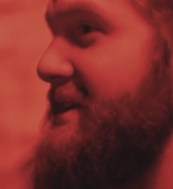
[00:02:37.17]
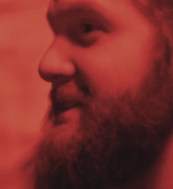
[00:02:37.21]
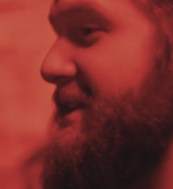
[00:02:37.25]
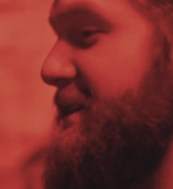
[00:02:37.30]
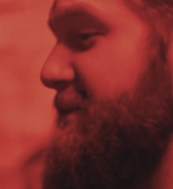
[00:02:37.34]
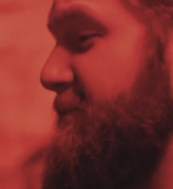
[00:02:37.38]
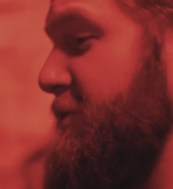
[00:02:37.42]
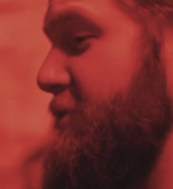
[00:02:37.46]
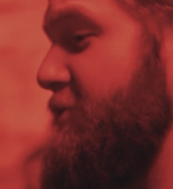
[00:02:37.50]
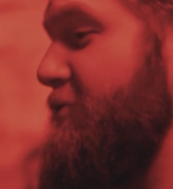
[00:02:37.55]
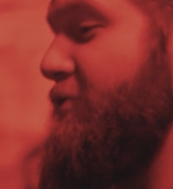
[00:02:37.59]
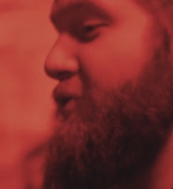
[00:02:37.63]

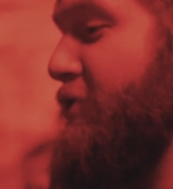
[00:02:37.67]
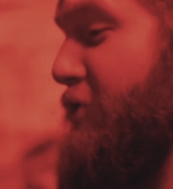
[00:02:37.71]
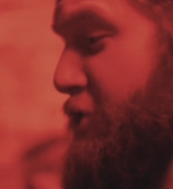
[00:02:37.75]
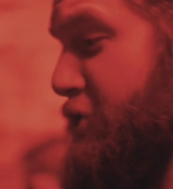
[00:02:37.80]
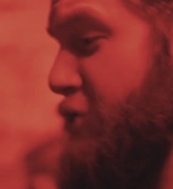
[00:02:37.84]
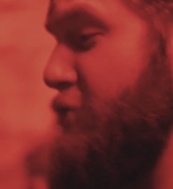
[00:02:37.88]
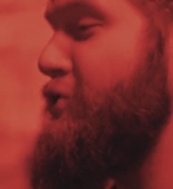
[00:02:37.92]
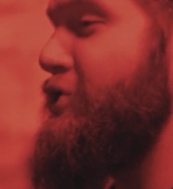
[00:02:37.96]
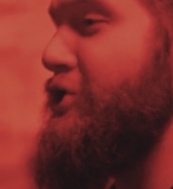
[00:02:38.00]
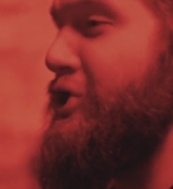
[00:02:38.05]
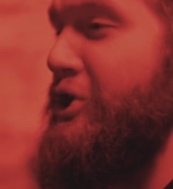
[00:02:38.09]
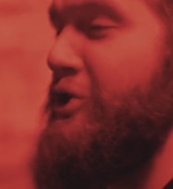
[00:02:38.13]
It's, it's
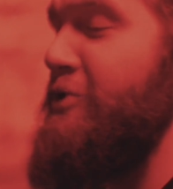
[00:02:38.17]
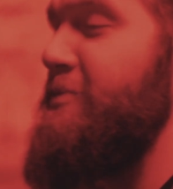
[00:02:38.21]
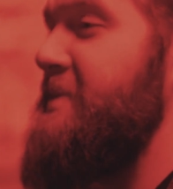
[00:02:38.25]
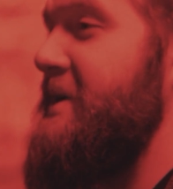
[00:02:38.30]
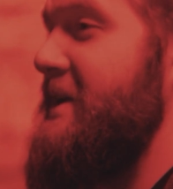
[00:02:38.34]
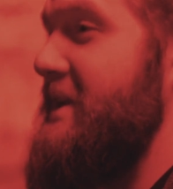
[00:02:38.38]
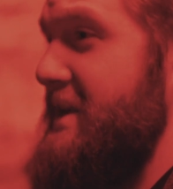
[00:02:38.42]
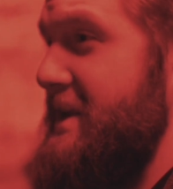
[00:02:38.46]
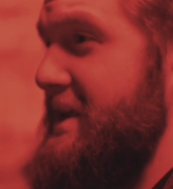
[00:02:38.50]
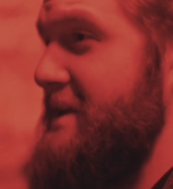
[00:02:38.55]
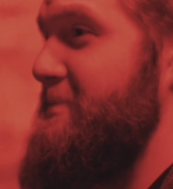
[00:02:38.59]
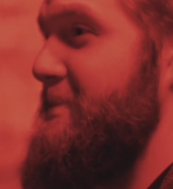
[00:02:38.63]
to actually
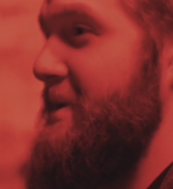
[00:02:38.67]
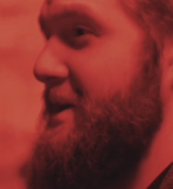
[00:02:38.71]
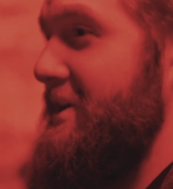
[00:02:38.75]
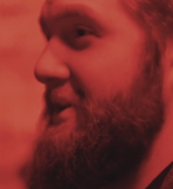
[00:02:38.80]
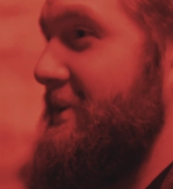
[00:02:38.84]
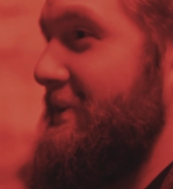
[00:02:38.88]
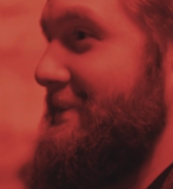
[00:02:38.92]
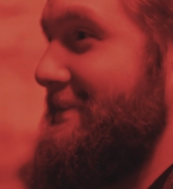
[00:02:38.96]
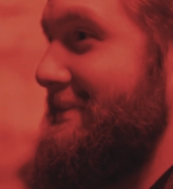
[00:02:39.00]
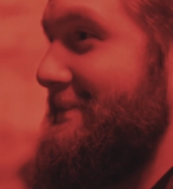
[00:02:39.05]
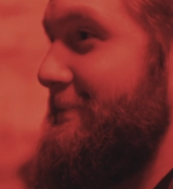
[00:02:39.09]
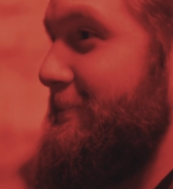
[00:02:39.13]
like
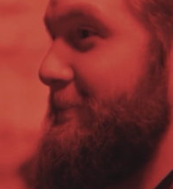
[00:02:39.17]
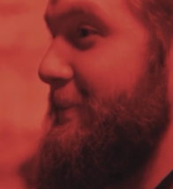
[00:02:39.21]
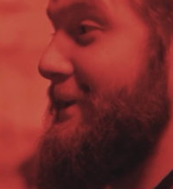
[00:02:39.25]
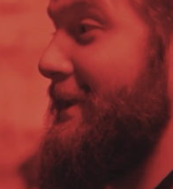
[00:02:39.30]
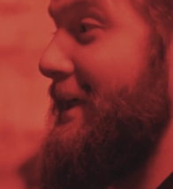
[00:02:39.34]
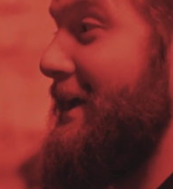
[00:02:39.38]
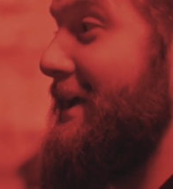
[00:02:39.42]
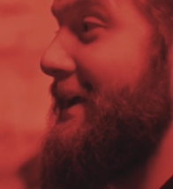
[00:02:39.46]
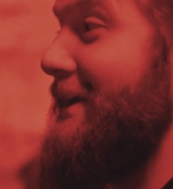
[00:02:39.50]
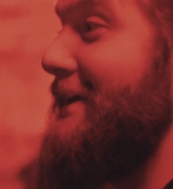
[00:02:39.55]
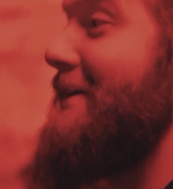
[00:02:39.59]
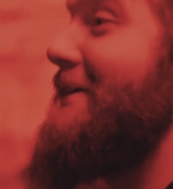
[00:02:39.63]
engage
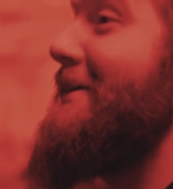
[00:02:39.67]
in your